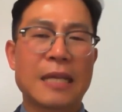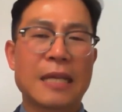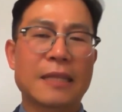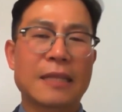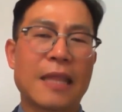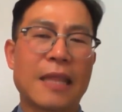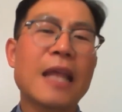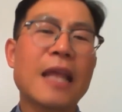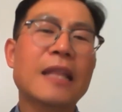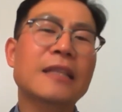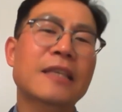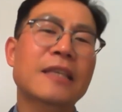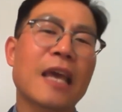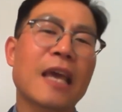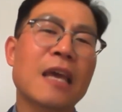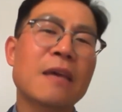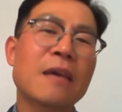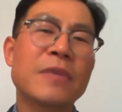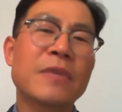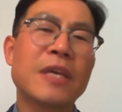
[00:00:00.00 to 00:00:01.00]
That
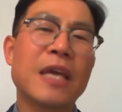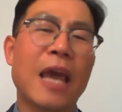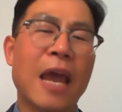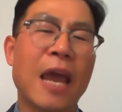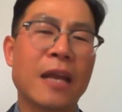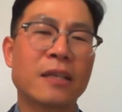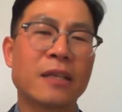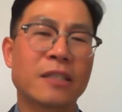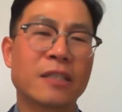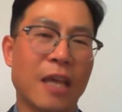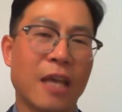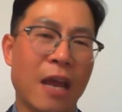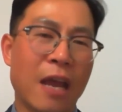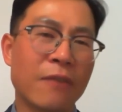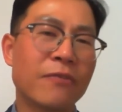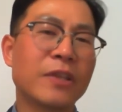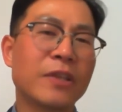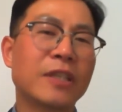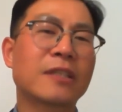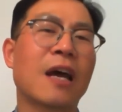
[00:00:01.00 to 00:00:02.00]
gave me energy
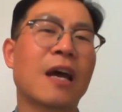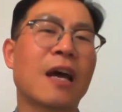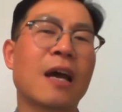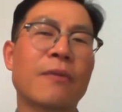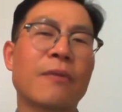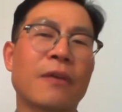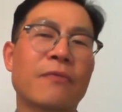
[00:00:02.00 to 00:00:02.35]
every time